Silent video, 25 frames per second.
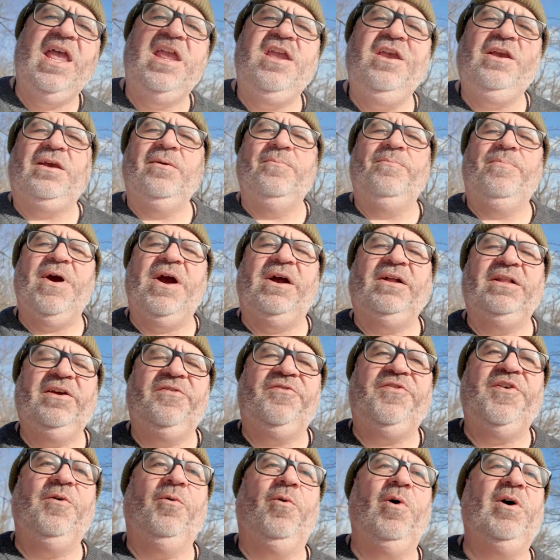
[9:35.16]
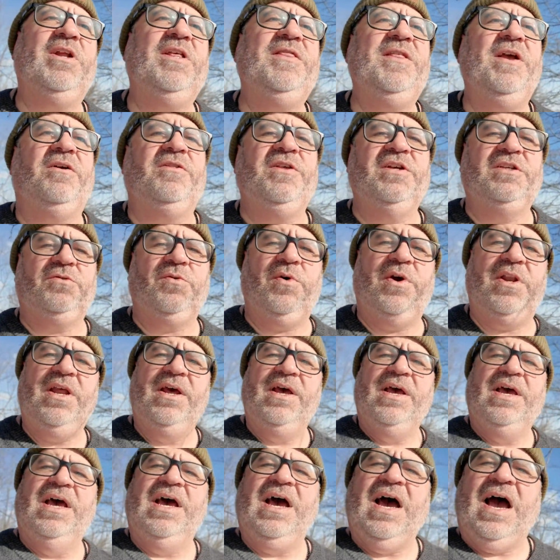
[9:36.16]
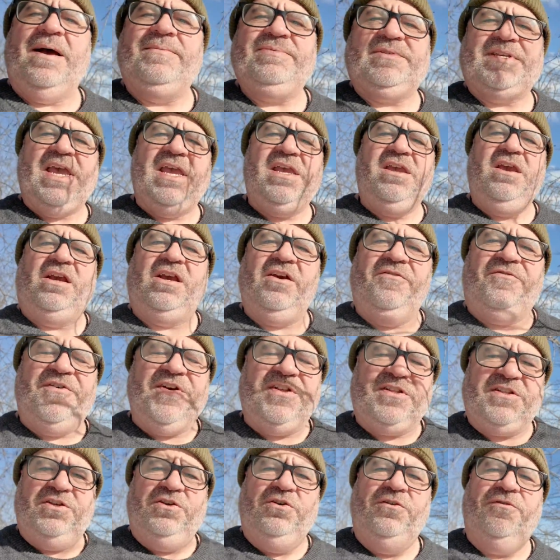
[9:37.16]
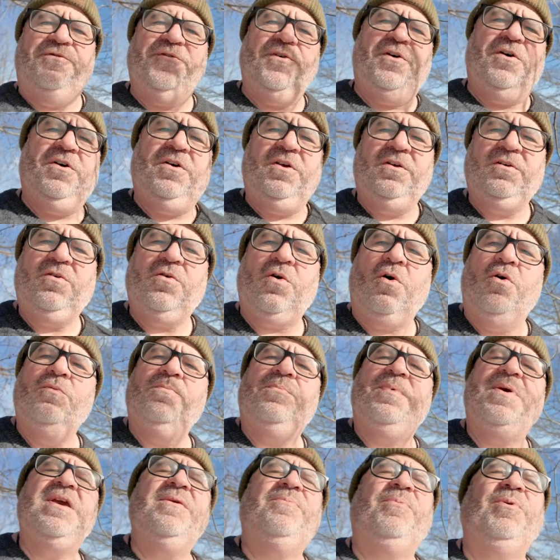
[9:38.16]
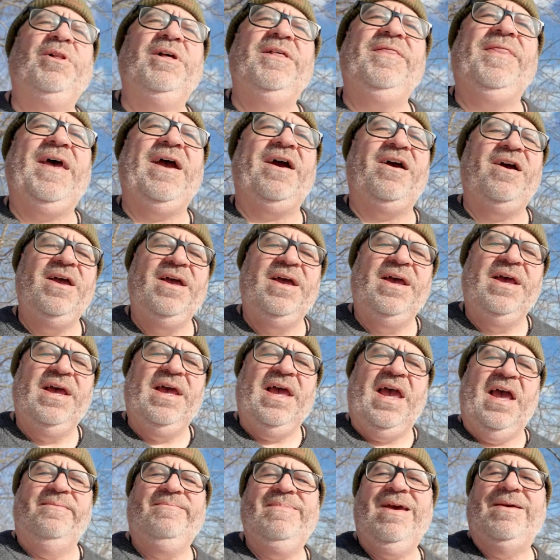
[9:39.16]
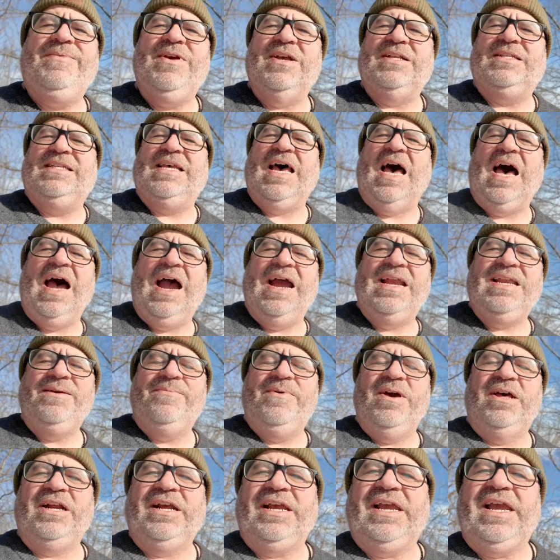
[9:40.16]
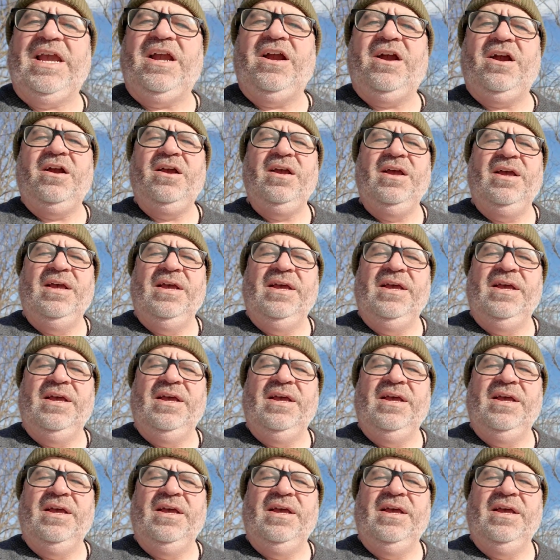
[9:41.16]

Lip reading: and you can barely fit 1 in there. This one, I'm saying you could fit 2 full-grown people in there, and maybe a tiny bit of gear.